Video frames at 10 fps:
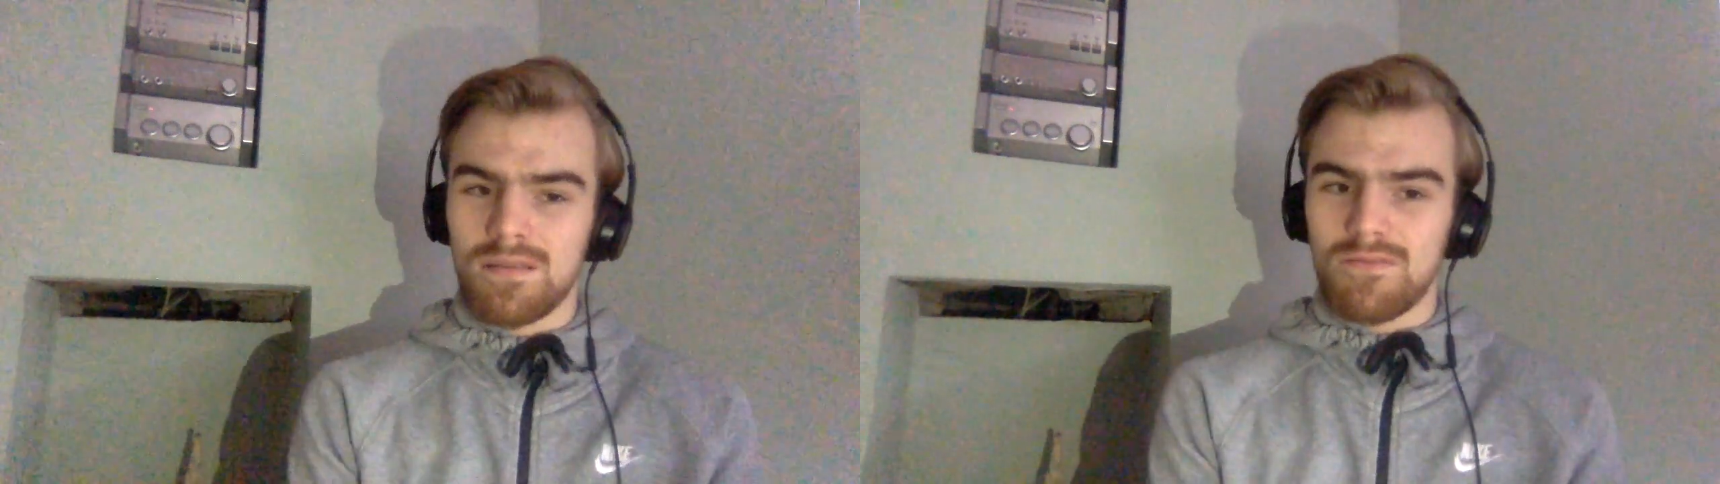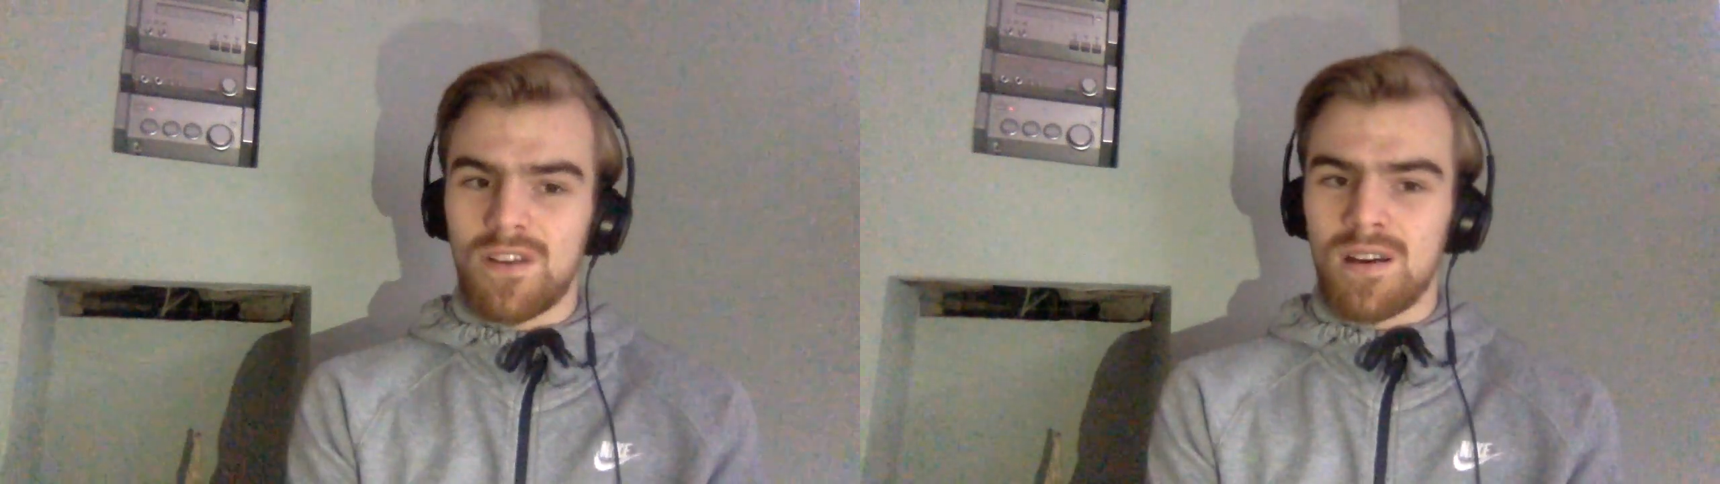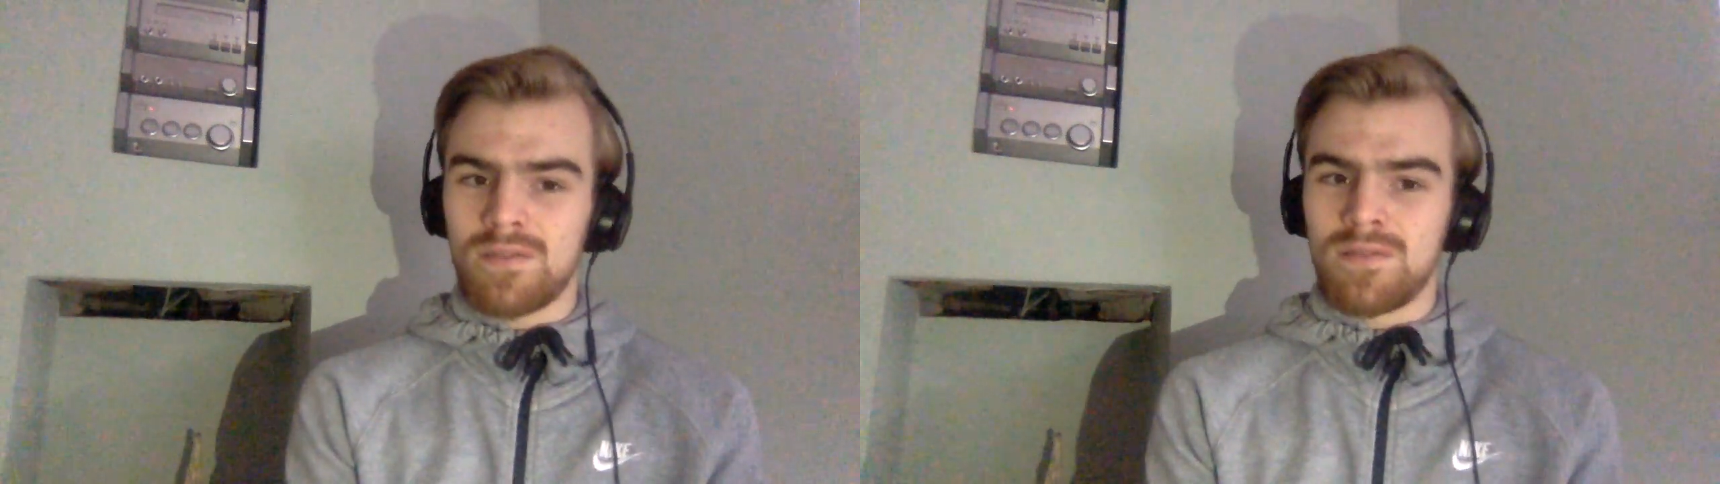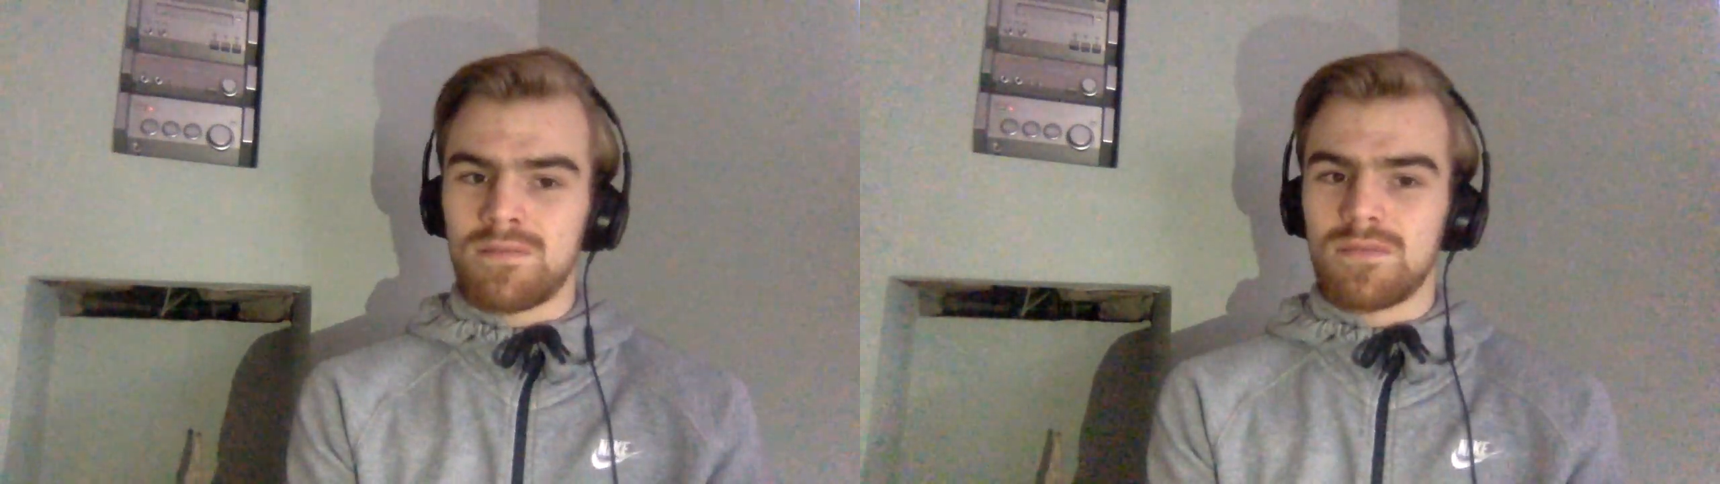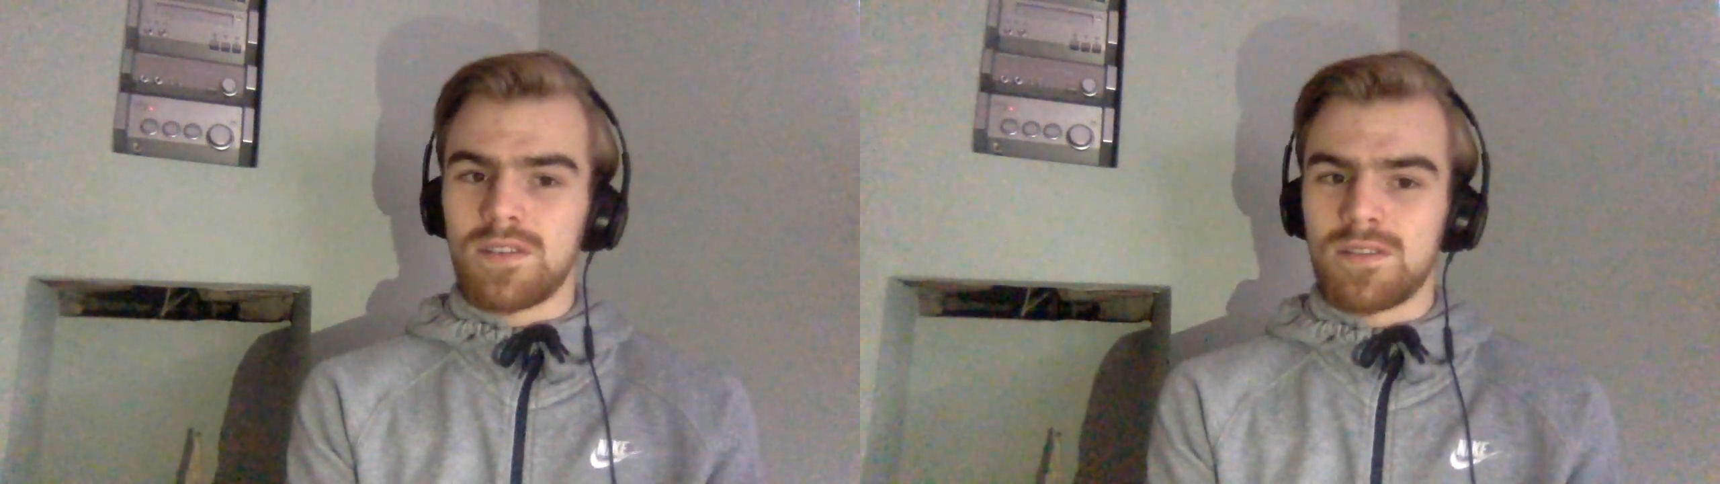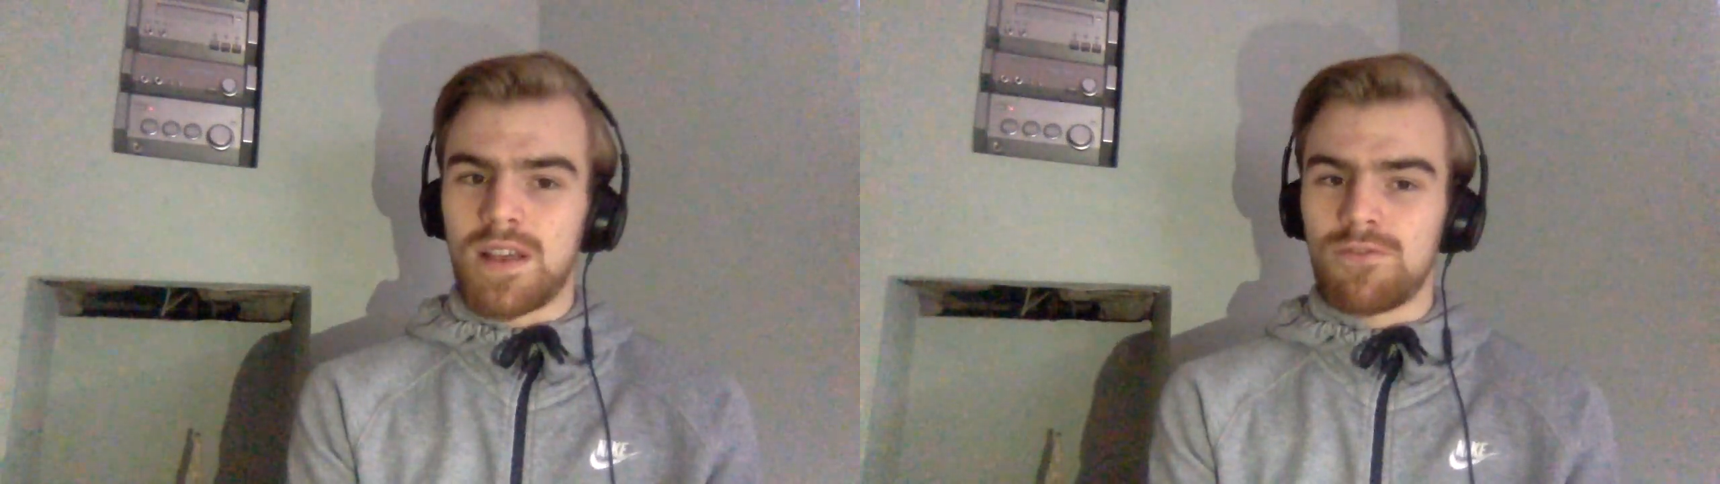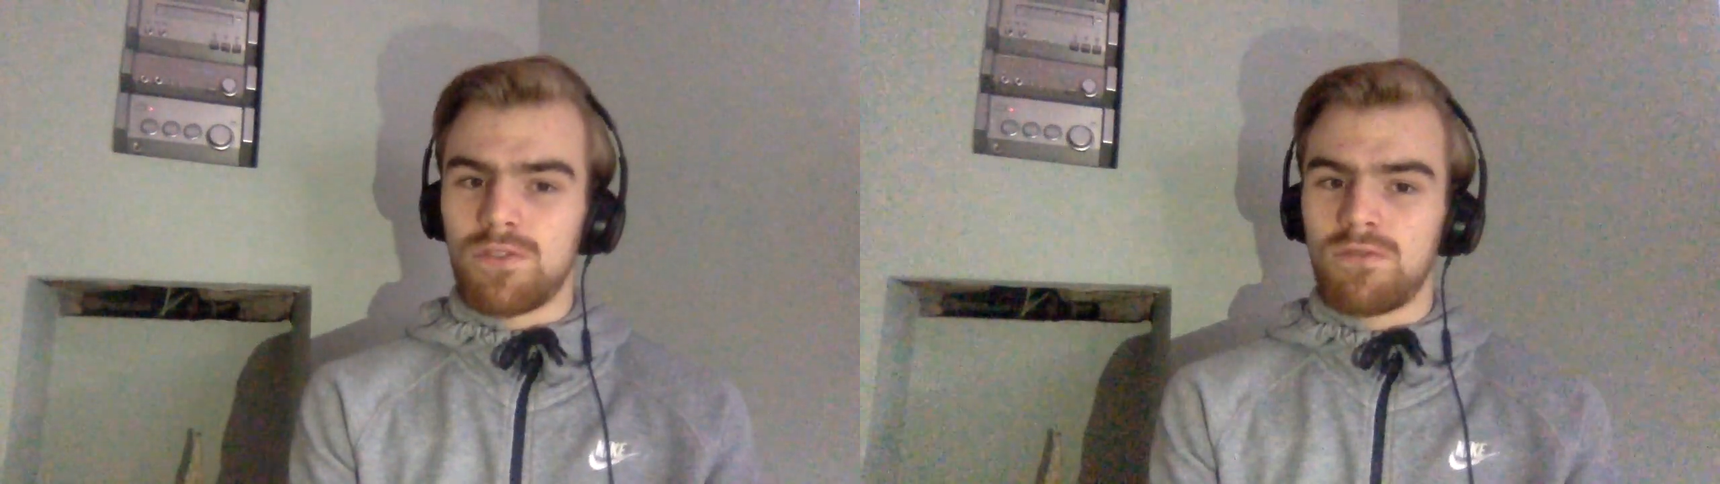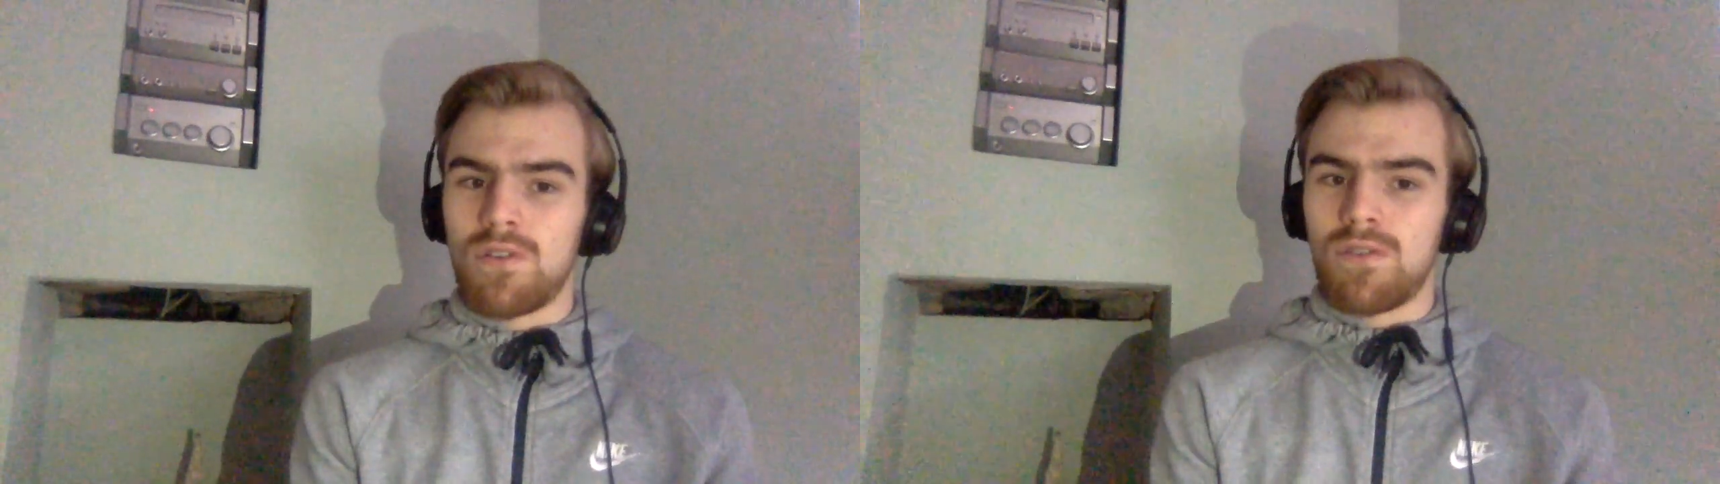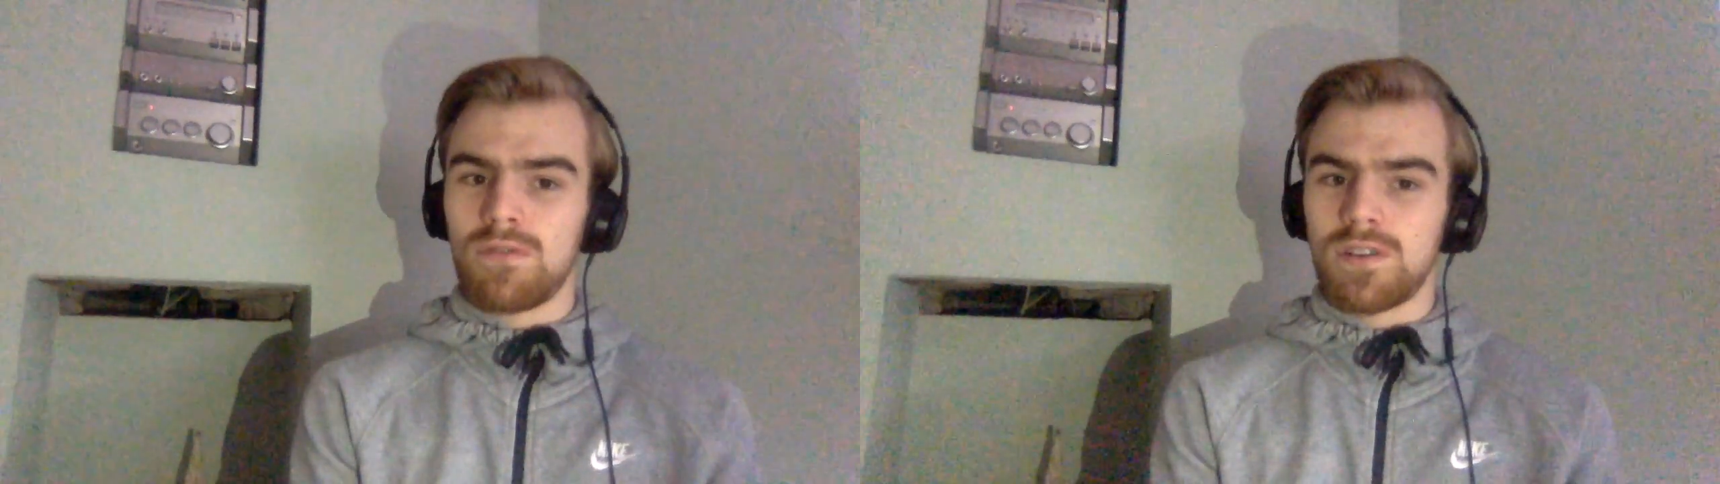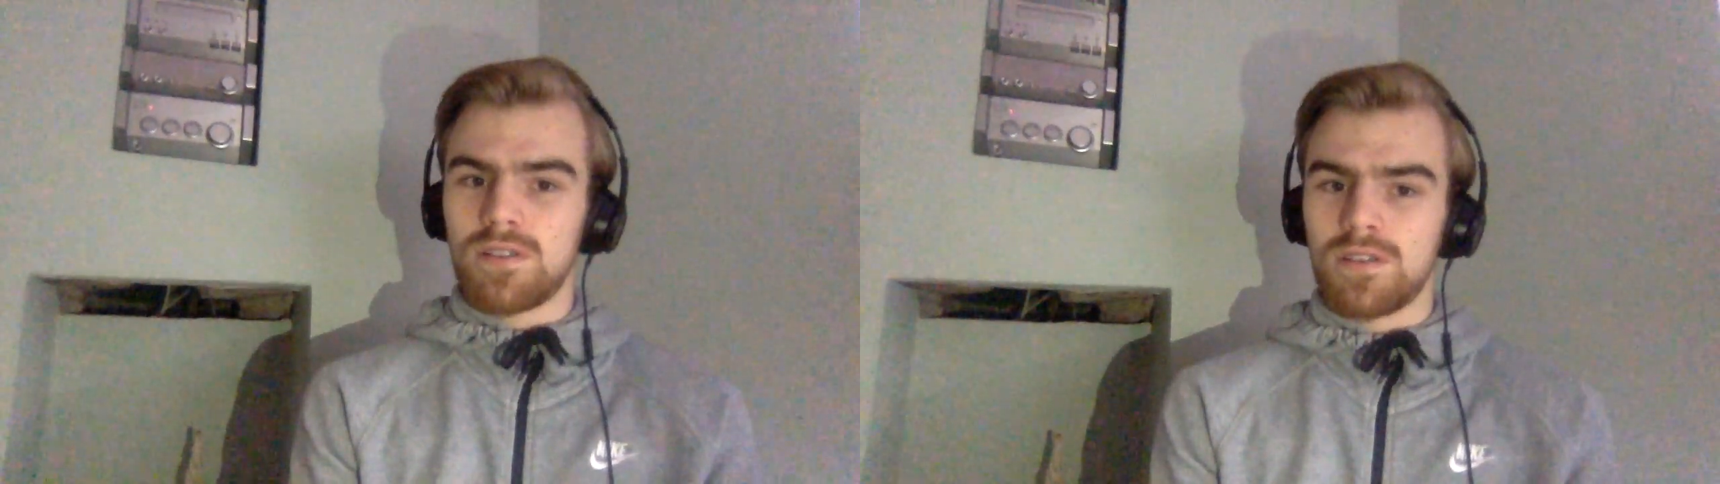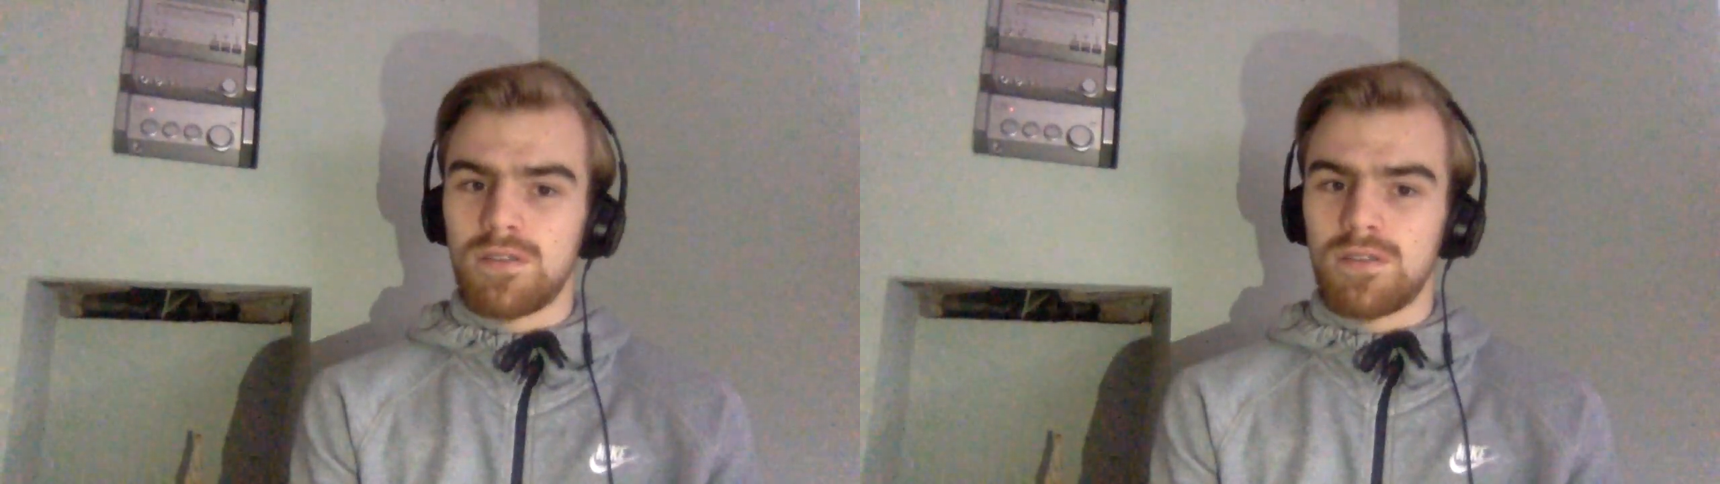rather than the central role that